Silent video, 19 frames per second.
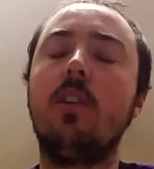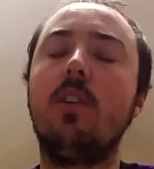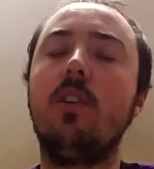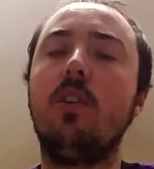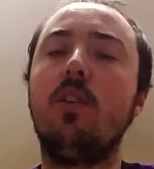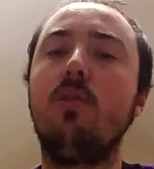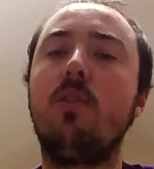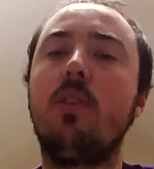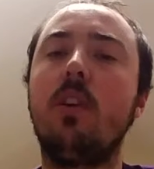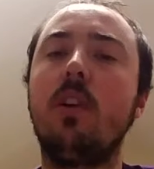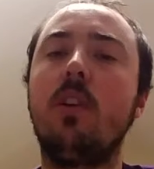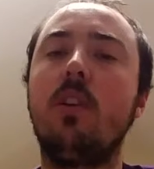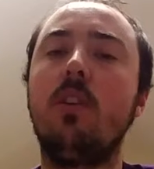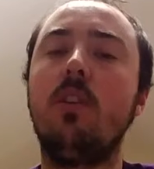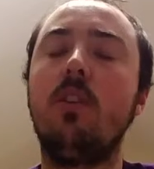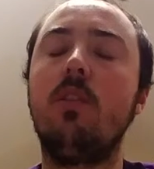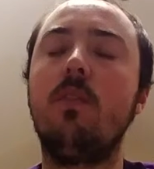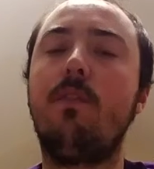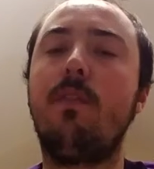you could
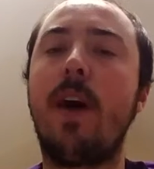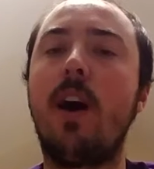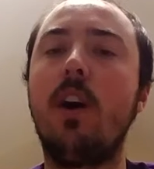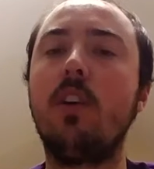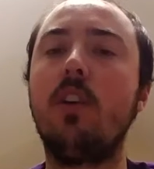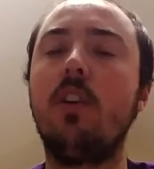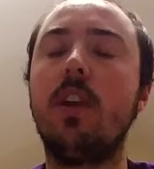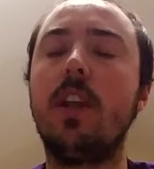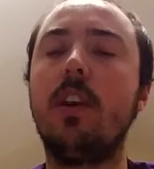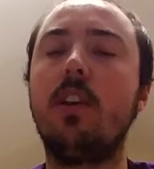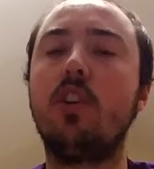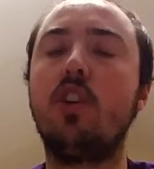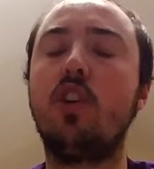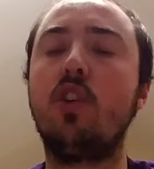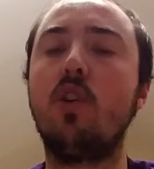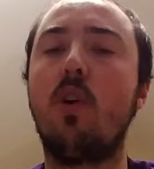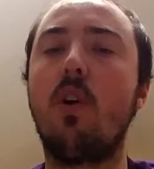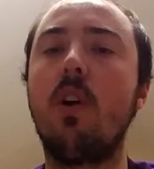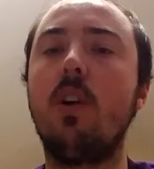file your nails
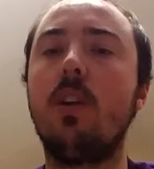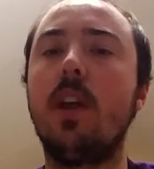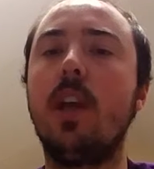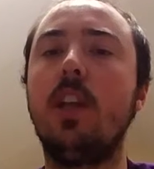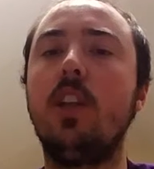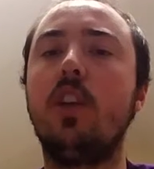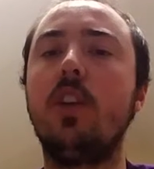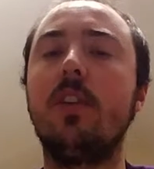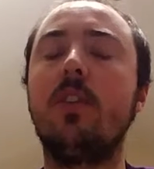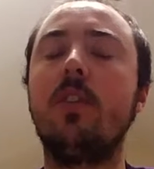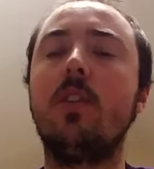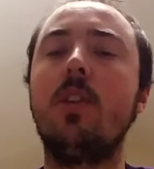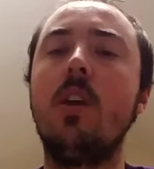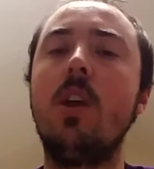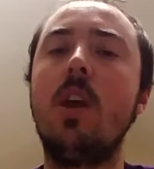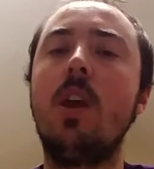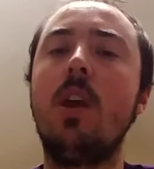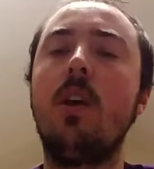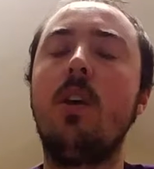short and just
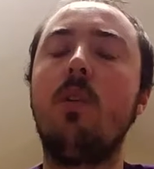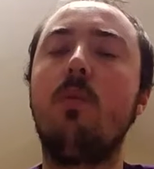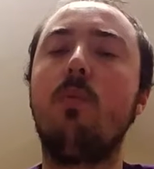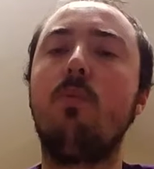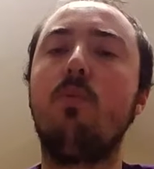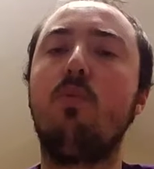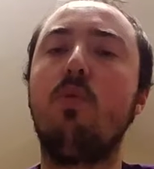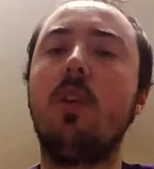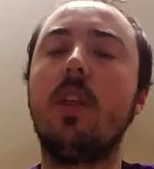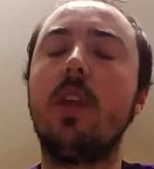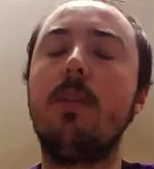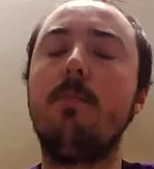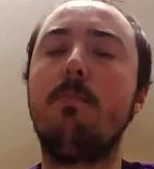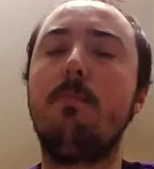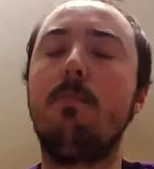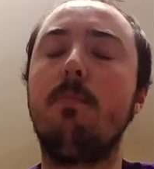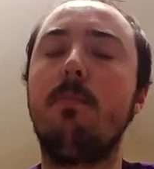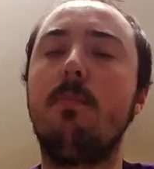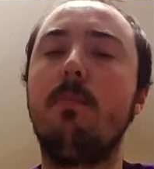
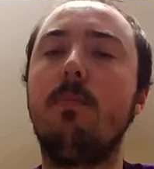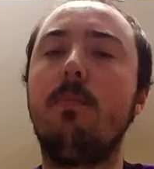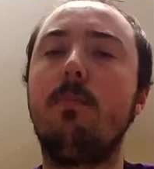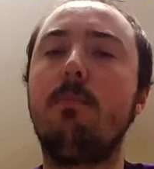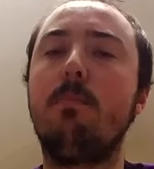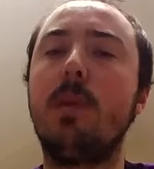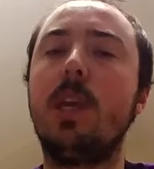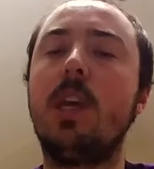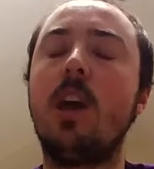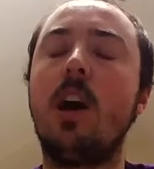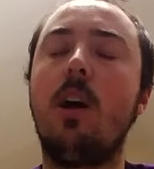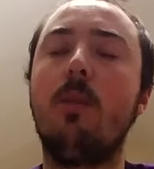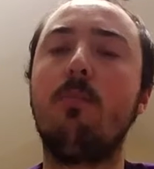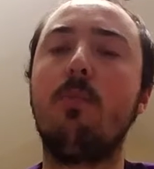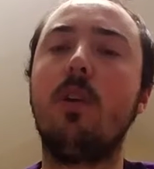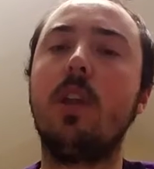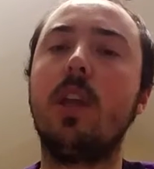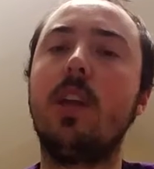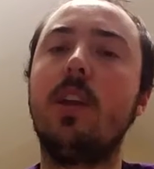really
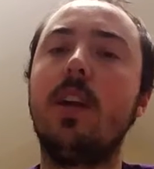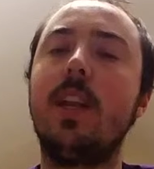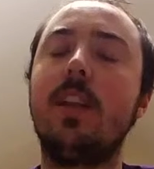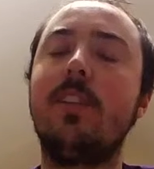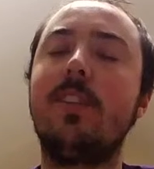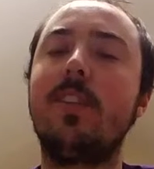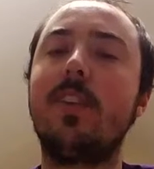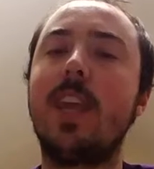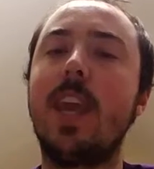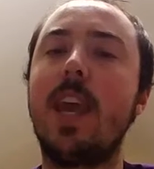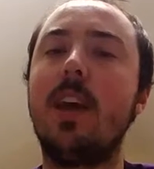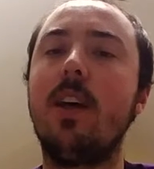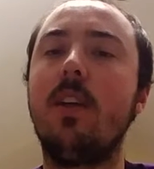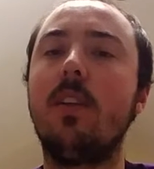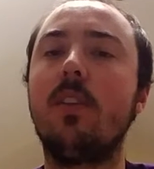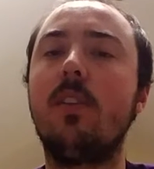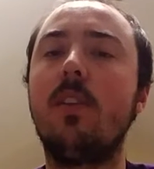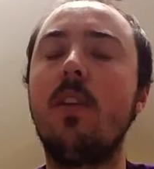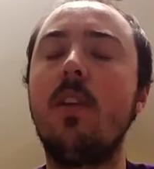become really good at
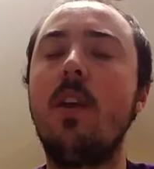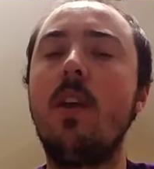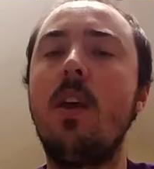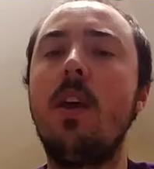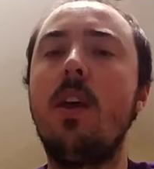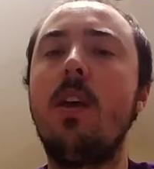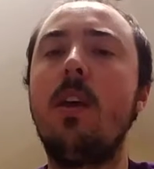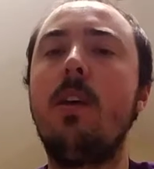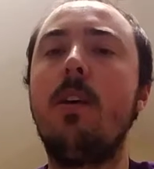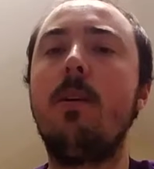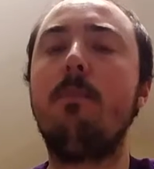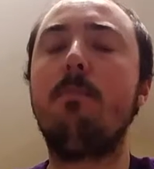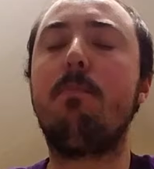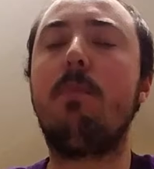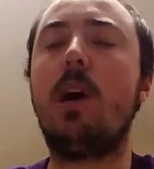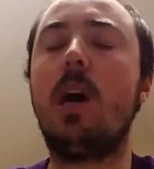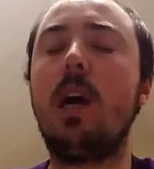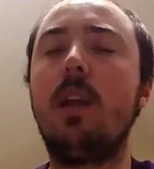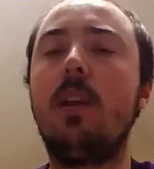scales.
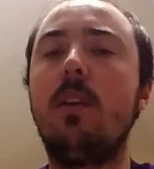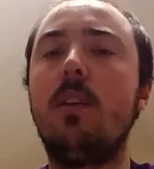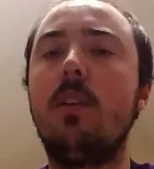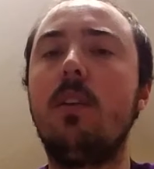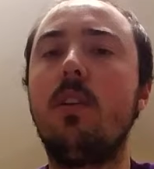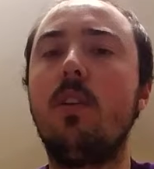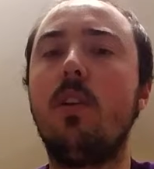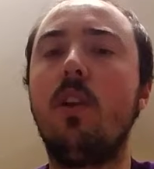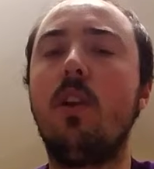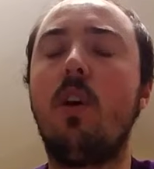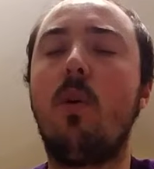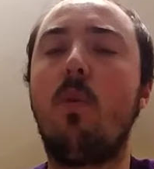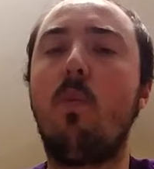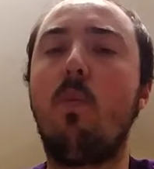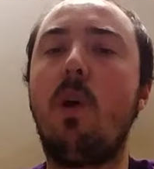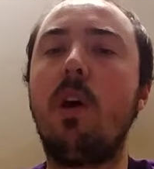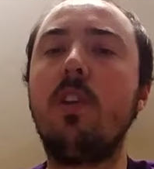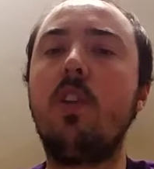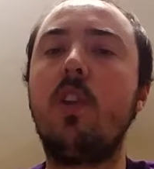But,
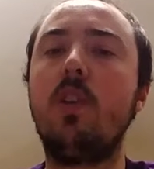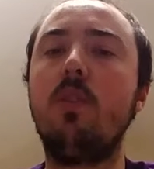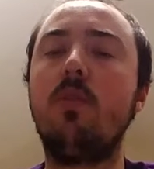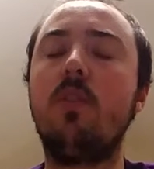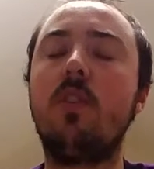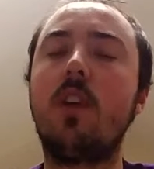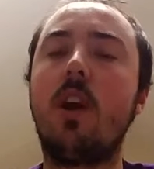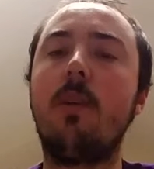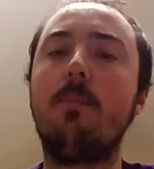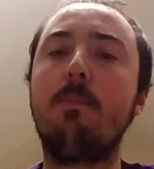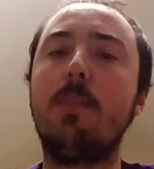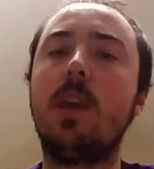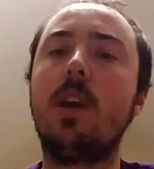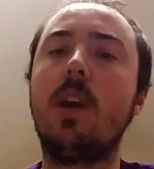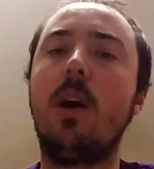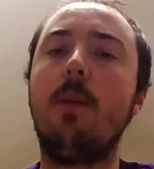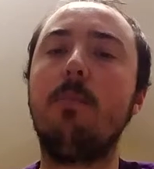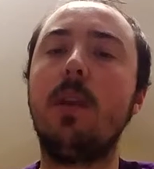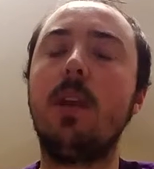once you start
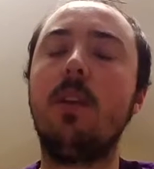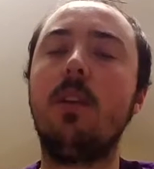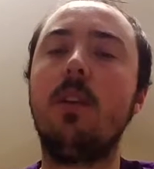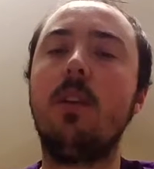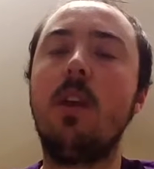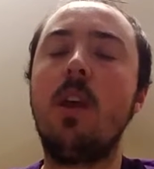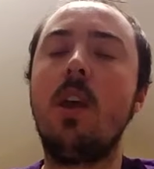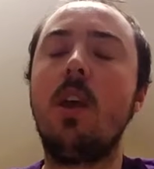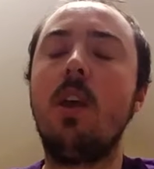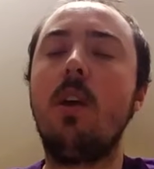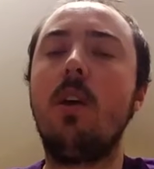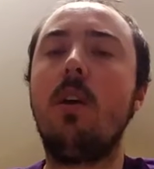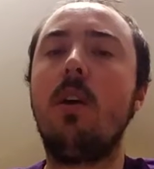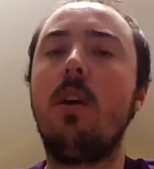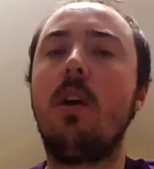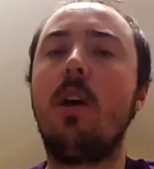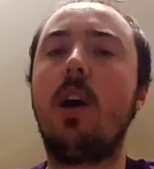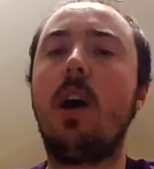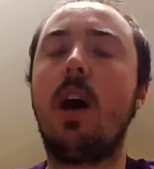becoming
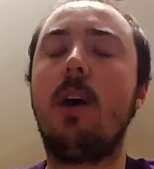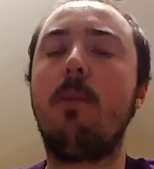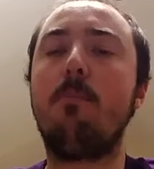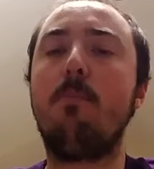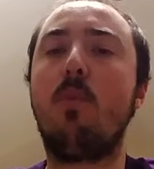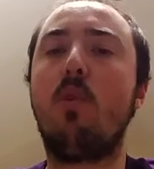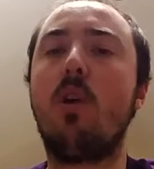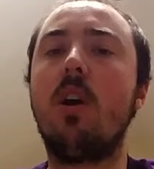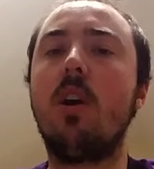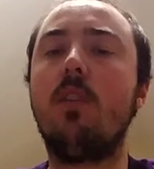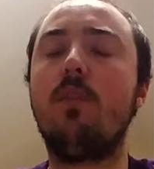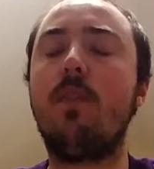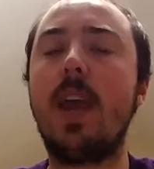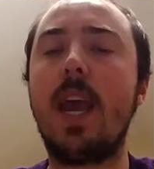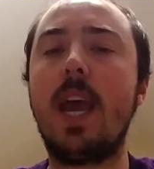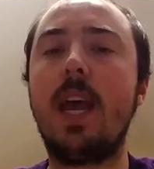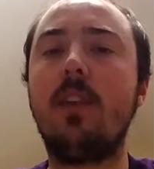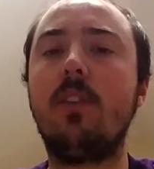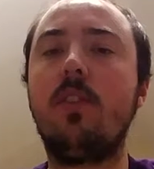more
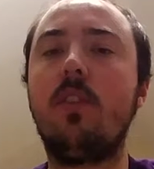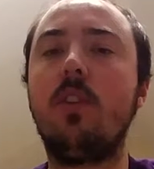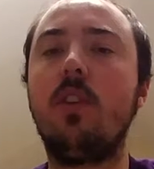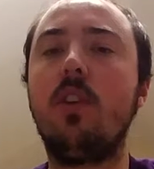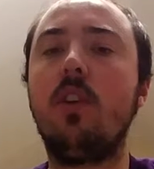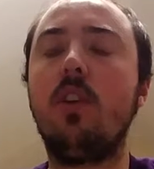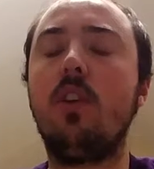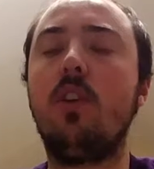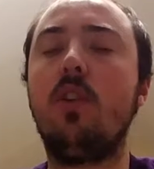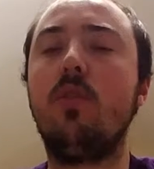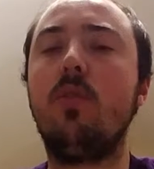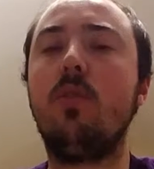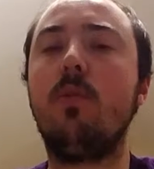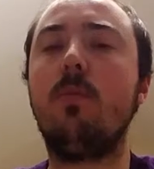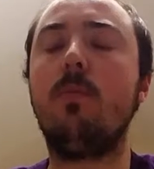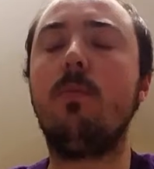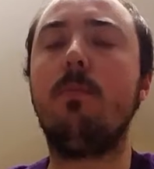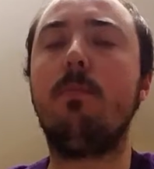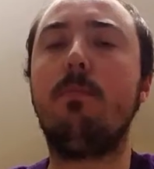advanced,
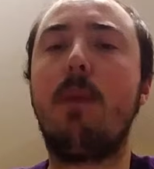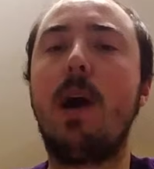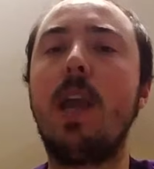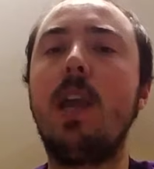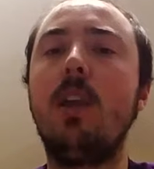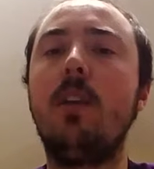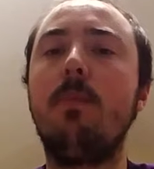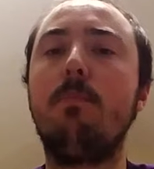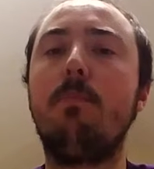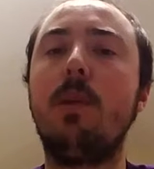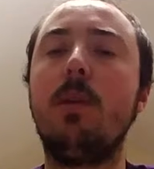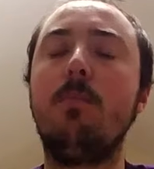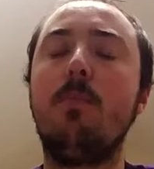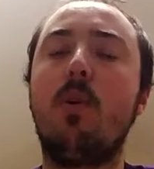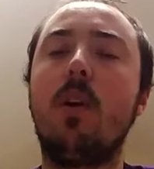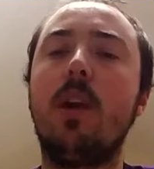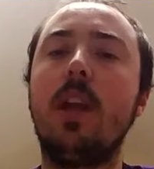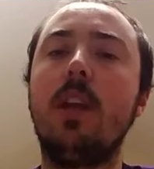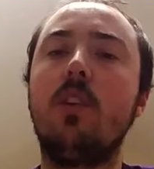you might be
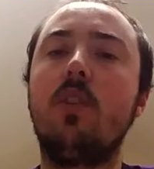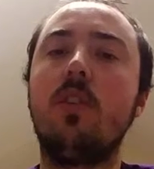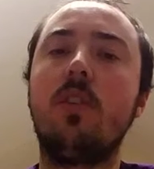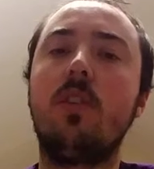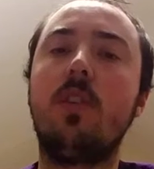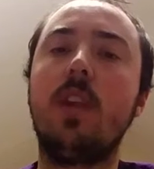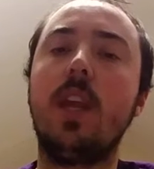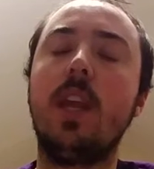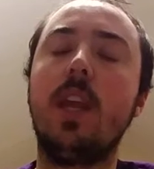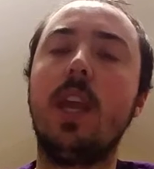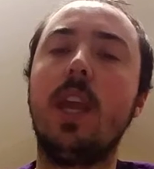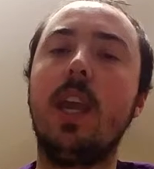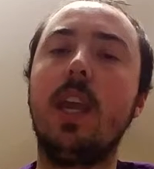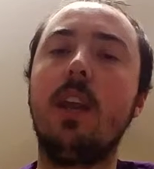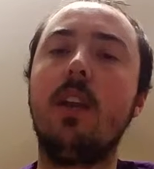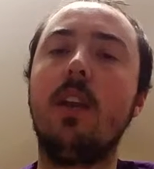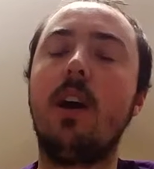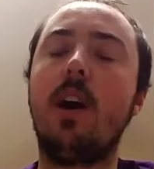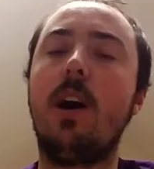more interested
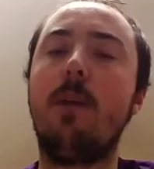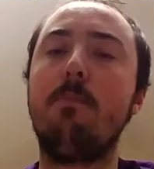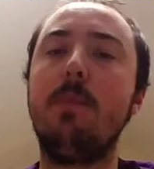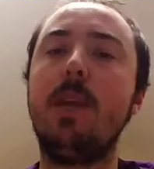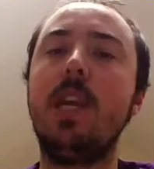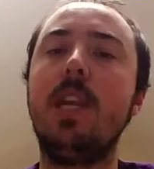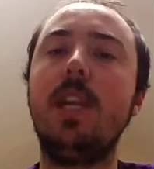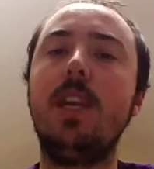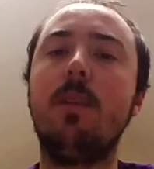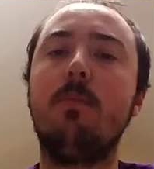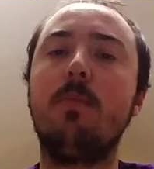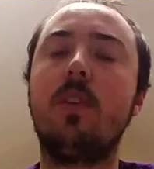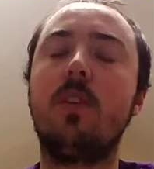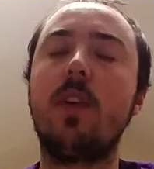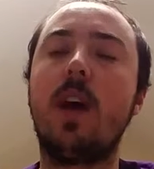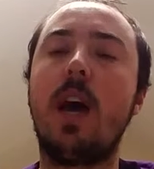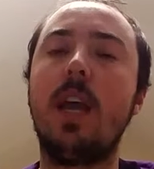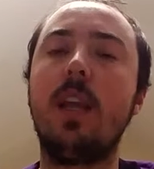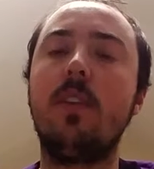in a
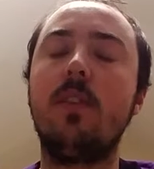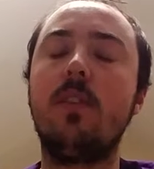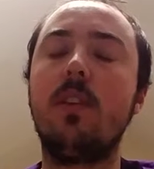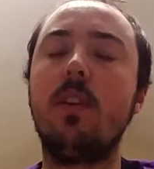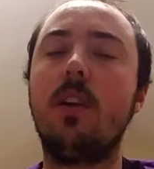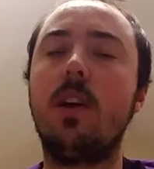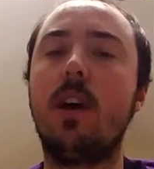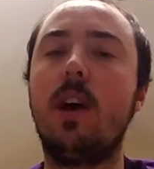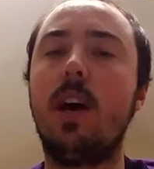medium-sized